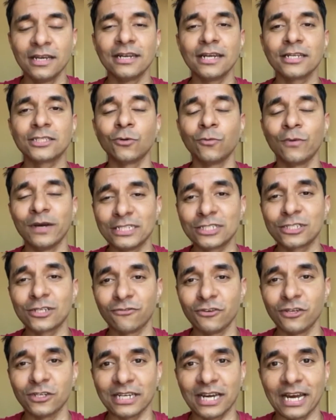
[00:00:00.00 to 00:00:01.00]
That's a waste
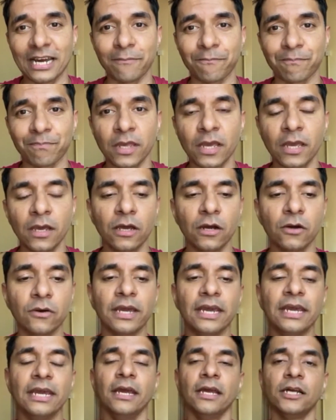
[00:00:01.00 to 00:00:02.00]
of your time.
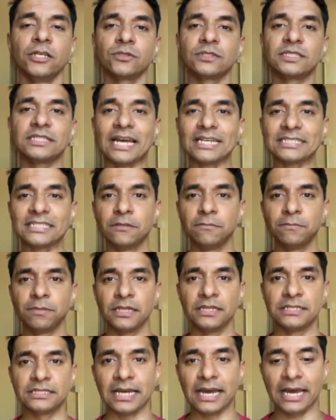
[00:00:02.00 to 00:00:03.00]
Okay, so it's as
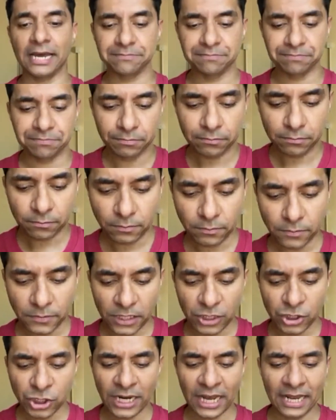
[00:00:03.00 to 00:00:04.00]
simple as that.
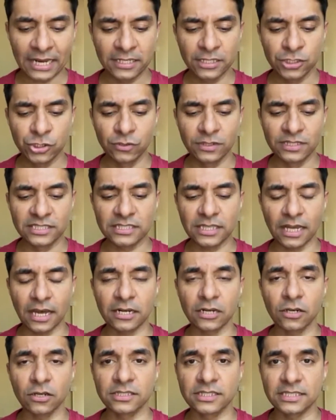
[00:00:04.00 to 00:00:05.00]
Challenge, you can
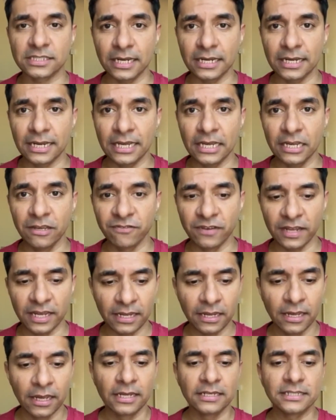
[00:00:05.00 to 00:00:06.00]
start it on Sunday
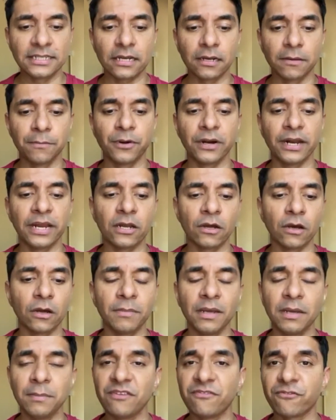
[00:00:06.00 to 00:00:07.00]
evening, take a break
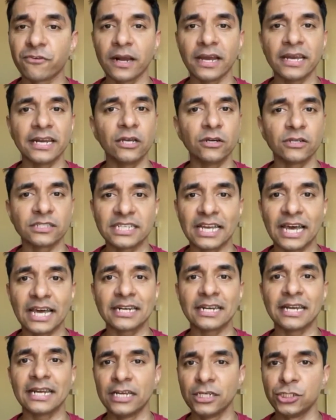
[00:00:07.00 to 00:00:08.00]
on maybe Friday or
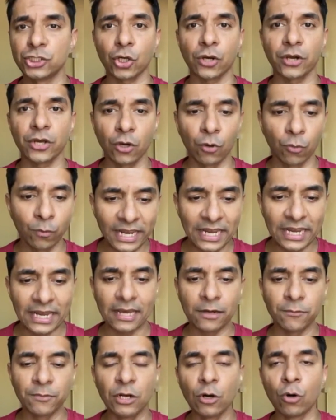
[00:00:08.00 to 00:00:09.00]
Saturday, enjoy your
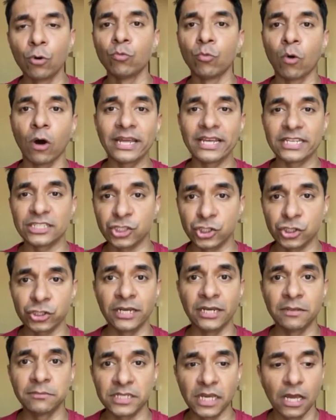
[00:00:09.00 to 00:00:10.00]
weekend. We don't want
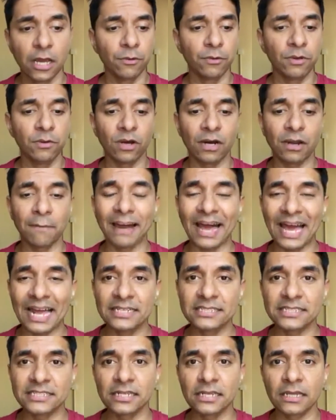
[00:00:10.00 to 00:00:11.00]
extremes, we want a
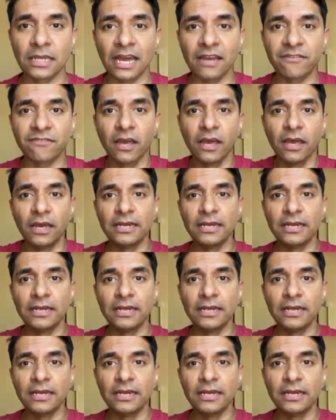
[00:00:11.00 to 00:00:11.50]
balance in life.